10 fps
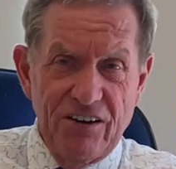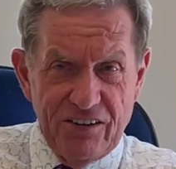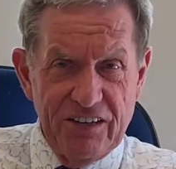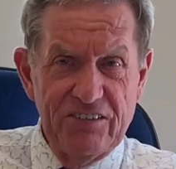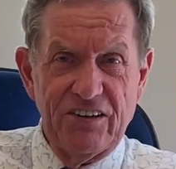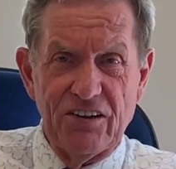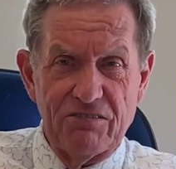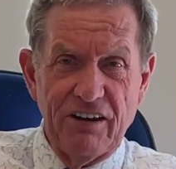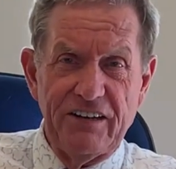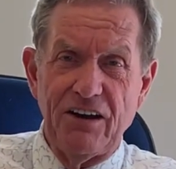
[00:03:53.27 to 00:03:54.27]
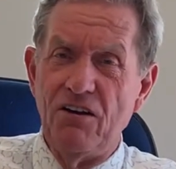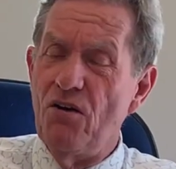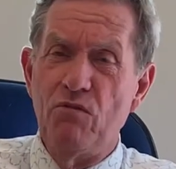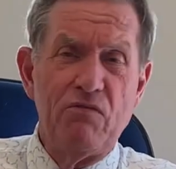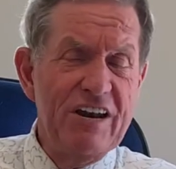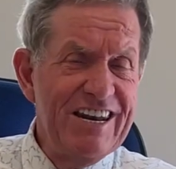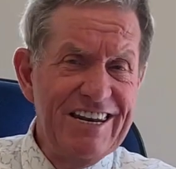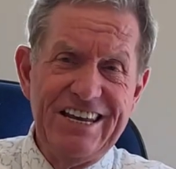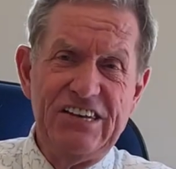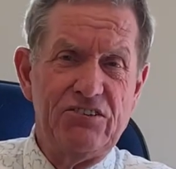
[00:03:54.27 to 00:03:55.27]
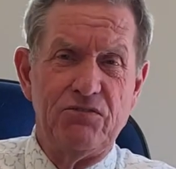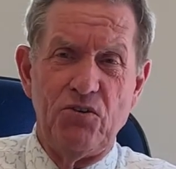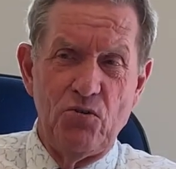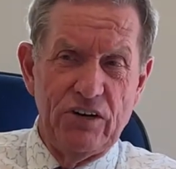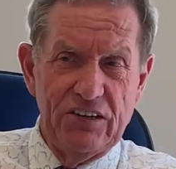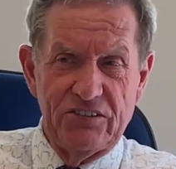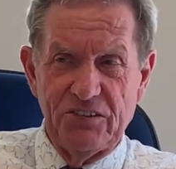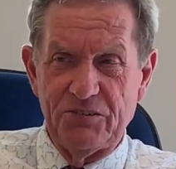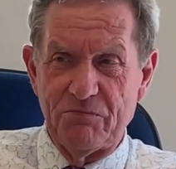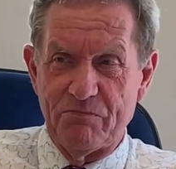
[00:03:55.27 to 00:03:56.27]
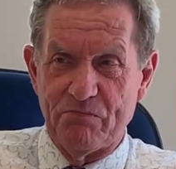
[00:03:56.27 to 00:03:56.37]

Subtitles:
on Restarts Radio with at least 4 listeners.